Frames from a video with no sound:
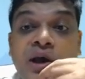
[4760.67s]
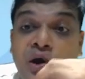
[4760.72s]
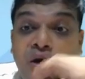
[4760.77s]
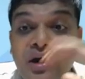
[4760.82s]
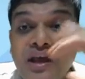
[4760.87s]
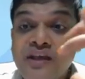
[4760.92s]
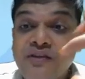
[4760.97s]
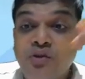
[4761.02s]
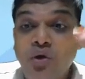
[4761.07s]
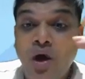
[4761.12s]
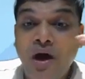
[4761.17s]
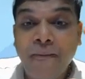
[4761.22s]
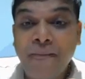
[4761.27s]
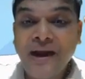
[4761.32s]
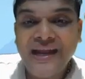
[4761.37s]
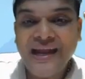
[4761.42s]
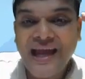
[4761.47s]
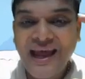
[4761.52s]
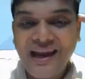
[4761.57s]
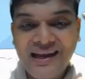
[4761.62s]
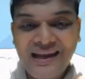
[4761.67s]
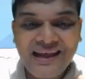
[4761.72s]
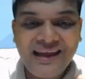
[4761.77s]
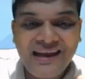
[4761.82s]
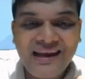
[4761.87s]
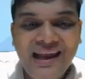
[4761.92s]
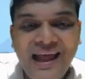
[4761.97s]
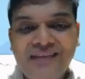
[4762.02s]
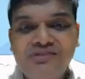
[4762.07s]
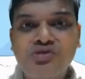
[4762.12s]
Okay, so but earlier,
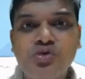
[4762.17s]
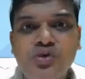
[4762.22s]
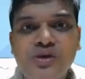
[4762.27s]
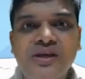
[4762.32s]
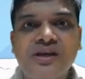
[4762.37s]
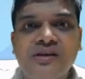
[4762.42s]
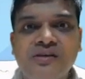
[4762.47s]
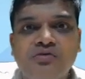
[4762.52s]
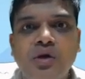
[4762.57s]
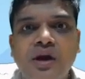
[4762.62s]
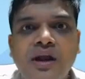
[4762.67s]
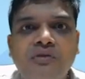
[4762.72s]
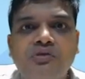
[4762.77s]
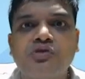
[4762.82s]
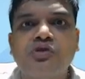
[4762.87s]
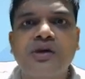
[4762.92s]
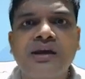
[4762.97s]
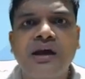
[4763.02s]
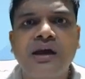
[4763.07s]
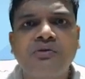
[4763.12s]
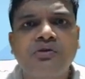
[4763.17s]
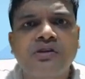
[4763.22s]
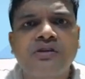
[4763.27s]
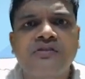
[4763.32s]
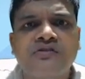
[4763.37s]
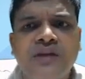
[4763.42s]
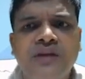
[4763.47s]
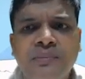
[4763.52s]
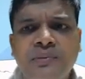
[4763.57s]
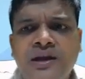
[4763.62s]
last 2 years, what I was doing, I was
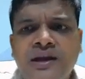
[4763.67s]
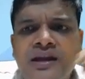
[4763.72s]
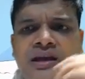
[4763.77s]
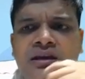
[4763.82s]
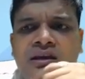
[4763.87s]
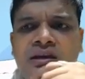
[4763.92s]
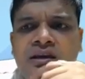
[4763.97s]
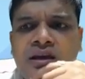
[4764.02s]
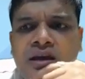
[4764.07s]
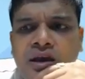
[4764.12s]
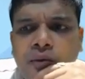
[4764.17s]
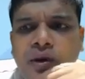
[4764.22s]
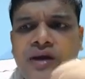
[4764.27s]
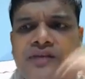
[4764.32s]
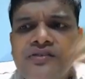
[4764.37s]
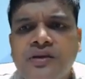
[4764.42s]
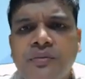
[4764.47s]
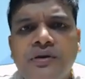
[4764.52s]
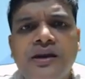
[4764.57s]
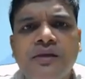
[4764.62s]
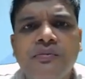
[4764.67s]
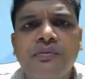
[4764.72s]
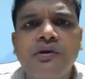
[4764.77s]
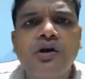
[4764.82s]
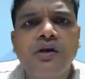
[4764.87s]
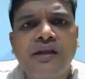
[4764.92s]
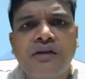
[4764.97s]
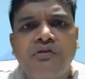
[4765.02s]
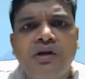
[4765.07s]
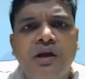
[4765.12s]
in stability. Why stability?
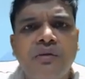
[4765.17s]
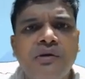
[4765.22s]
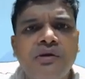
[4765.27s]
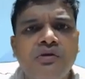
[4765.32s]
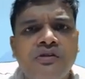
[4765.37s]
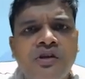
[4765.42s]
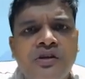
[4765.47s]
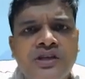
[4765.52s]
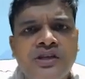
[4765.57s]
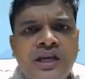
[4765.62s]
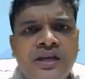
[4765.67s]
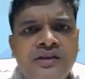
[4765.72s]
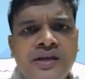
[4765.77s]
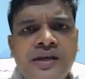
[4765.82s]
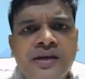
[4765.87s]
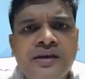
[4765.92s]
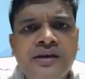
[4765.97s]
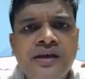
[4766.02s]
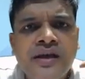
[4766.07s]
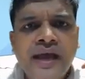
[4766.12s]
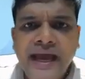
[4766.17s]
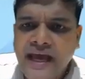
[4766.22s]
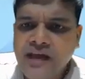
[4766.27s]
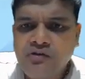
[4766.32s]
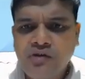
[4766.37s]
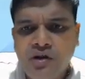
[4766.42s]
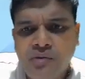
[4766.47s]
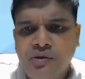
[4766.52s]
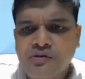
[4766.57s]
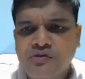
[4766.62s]
Because environment was not changing.
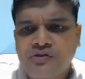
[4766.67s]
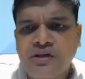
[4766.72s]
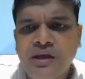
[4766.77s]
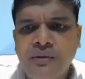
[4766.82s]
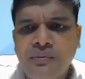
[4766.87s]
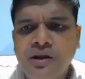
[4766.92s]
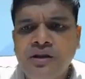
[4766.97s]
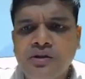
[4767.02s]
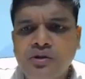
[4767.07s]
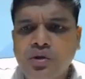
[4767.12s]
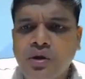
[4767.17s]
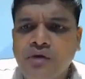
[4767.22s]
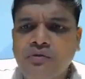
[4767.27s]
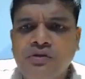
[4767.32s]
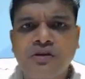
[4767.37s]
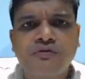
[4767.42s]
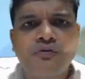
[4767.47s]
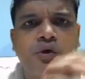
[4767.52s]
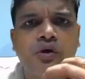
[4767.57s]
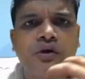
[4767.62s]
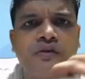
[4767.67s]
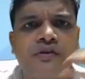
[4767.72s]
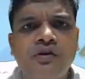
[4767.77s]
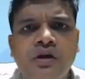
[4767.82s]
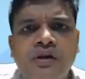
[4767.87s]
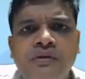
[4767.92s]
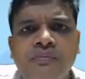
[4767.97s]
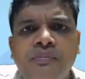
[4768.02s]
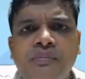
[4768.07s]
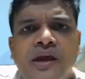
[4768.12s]
Environment was stable. So I was just focusing
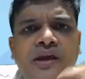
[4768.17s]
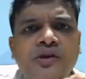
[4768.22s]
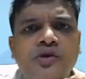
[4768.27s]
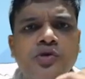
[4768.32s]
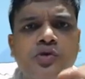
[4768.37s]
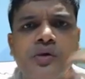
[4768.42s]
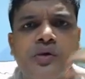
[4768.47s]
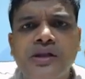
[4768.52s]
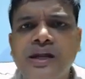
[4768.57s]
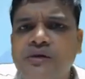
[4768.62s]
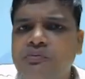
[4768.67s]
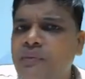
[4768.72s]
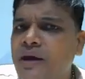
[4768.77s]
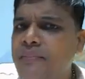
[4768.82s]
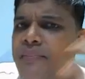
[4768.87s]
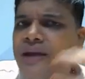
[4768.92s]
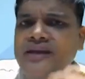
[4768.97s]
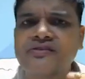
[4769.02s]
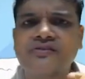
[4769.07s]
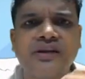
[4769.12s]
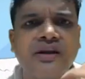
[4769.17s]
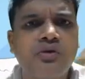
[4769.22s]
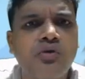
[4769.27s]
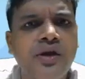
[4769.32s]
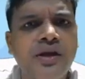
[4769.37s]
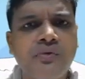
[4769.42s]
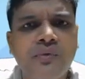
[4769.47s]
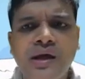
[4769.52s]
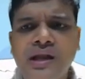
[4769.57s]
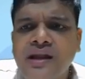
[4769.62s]
on making sure that my batches are
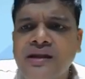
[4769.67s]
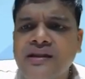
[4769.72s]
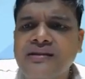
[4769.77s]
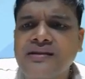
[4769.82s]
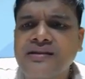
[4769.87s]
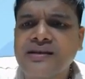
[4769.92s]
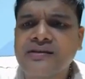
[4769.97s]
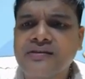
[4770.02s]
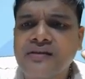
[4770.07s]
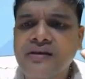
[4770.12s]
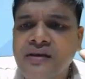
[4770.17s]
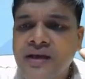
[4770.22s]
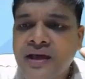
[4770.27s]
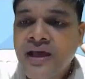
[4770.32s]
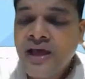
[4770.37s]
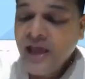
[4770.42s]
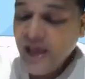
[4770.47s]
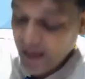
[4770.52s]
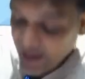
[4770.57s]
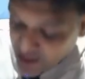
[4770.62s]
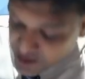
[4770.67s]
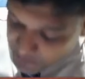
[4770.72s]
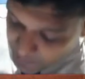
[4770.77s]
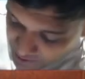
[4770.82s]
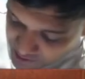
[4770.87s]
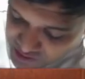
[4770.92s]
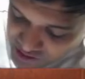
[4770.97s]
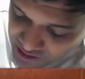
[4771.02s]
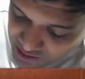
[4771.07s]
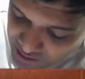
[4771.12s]
going well and other things.
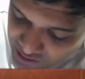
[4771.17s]
Expansion,